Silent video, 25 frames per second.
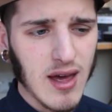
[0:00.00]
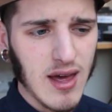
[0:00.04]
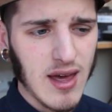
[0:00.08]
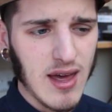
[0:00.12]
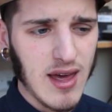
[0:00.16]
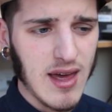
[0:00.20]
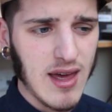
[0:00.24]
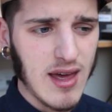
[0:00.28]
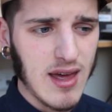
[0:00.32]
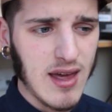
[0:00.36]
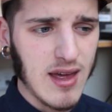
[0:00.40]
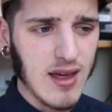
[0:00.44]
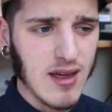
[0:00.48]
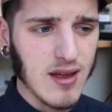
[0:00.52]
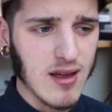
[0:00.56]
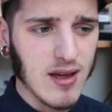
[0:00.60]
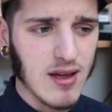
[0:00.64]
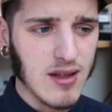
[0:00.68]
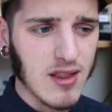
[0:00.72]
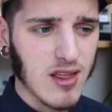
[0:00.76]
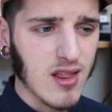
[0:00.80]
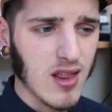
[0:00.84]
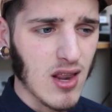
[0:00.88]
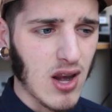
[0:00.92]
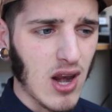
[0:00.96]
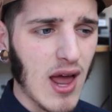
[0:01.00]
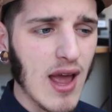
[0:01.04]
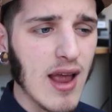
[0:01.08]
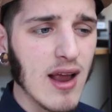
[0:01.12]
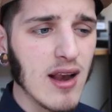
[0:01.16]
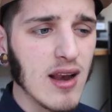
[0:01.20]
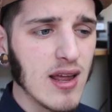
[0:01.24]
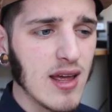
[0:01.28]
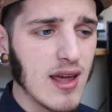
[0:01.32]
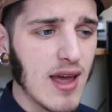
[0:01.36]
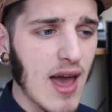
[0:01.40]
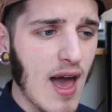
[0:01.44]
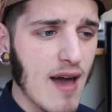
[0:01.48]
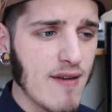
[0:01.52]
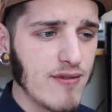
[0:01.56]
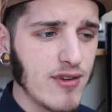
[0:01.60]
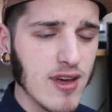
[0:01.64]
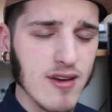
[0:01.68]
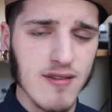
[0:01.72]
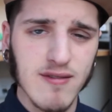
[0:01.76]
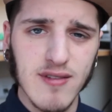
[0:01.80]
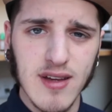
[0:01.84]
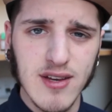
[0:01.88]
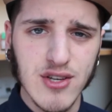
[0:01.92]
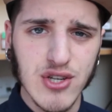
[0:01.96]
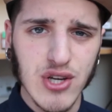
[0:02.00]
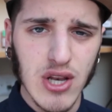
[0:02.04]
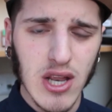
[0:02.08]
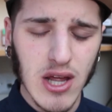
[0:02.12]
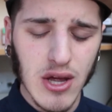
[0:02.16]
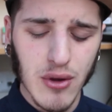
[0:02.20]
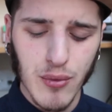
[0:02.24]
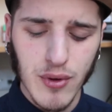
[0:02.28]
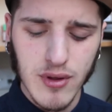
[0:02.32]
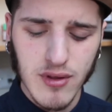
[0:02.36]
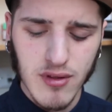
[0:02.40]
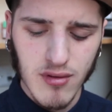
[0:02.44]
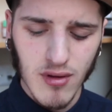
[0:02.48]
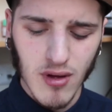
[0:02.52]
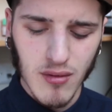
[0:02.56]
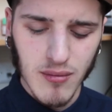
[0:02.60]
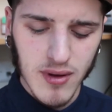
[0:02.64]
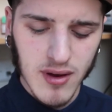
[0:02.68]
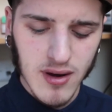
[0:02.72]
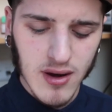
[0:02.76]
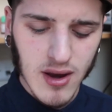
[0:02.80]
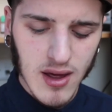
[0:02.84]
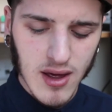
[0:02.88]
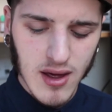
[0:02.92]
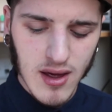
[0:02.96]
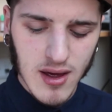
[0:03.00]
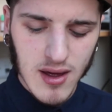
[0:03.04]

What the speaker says: a slightly heavier VG liquid. So I mean,